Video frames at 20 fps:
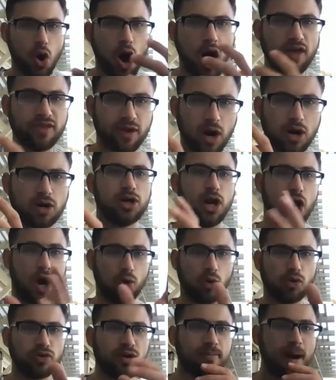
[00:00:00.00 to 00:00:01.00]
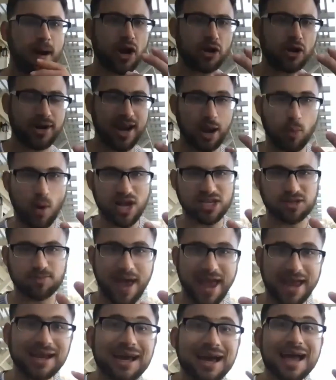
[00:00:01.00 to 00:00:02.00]
The modern day West
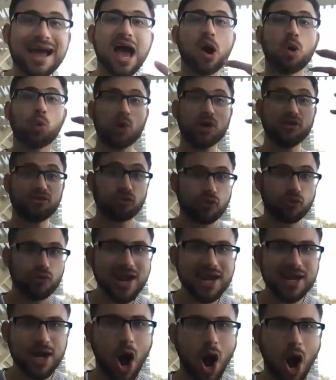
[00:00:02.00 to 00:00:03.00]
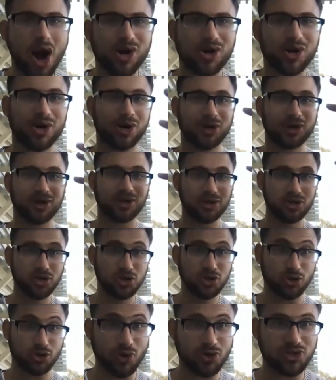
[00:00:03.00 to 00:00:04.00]
Bank. We've reconquered
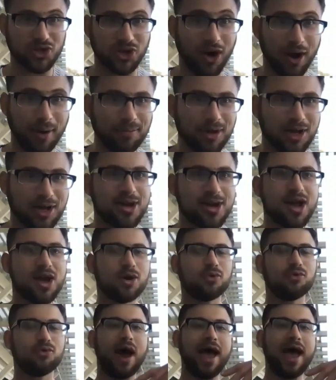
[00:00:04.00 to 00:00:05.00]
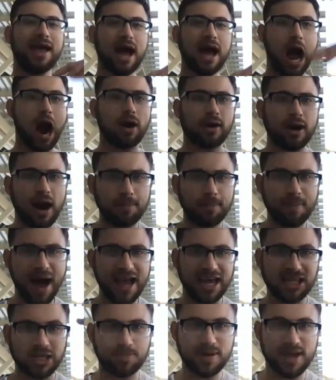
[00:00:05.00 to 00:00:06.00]
Jerusalem, right? Har
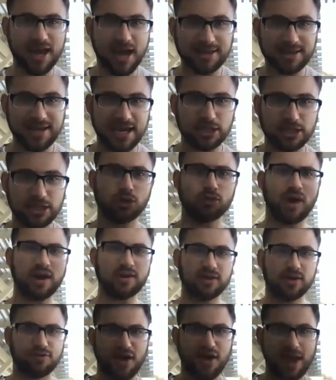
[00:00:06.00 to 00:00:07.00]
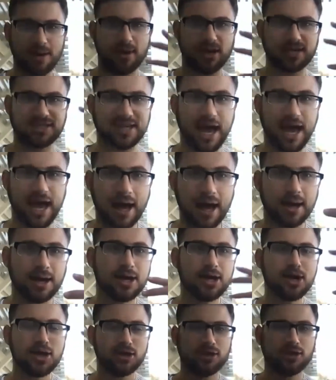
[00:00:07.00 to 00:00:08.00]
Habayit Biyadenu, right? The famous
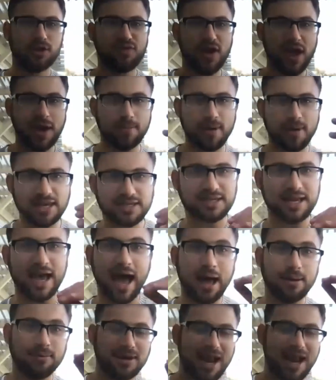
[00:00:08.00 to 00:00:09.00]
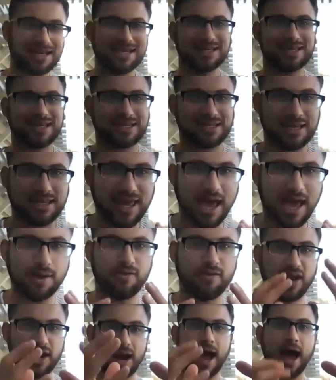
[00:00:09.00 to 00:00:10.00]

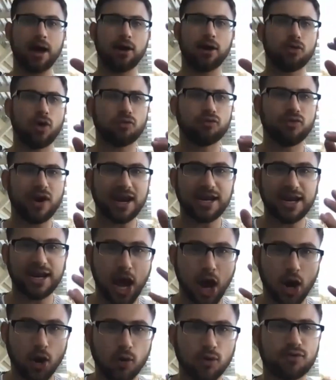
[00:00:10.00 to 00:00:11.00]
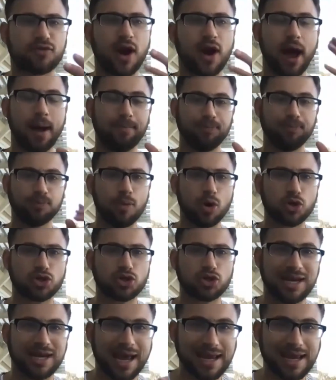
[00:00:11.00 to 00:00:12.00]
1967 radio from
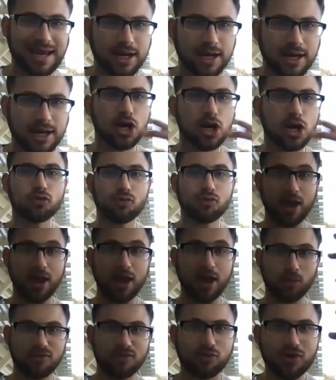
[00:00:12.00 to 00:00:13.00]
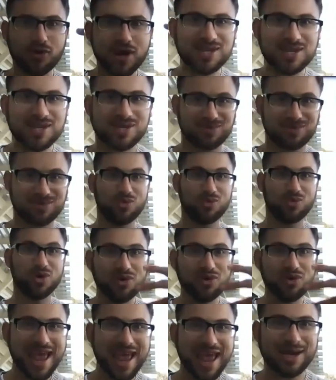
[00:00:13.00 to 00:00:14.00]
Moshe Dayan, right?
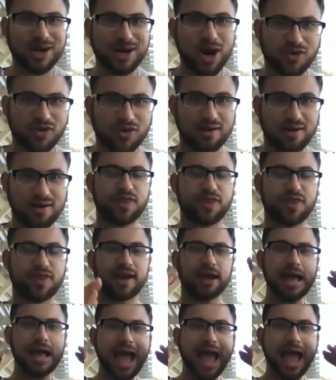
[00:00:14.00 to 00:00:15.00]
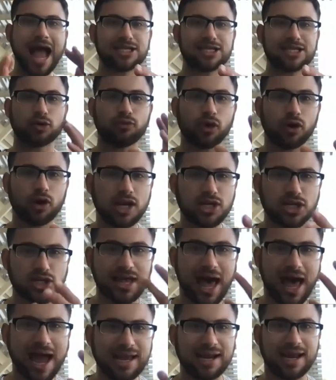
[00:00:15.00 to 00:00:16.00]
We've retaken over everything. And so
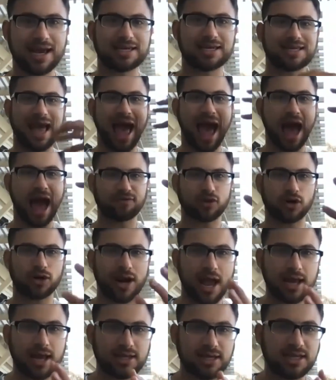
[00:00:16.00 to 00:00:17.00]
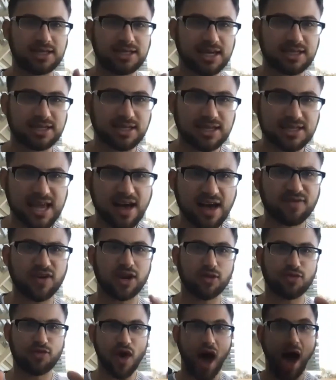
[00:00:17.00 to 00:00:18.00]
religious Zionists after
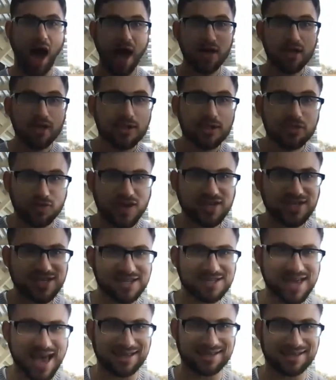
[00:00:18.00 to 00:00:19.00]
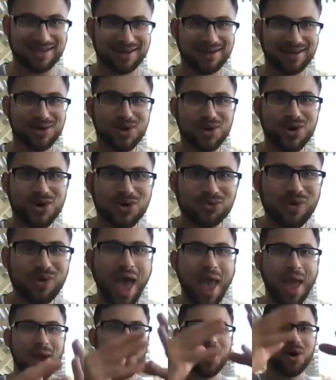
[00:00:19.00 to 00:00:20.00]
1967 thought, this is it,
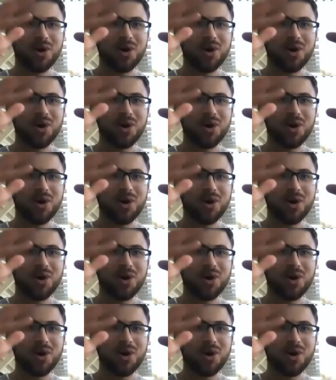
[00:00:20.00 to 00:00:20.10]
right?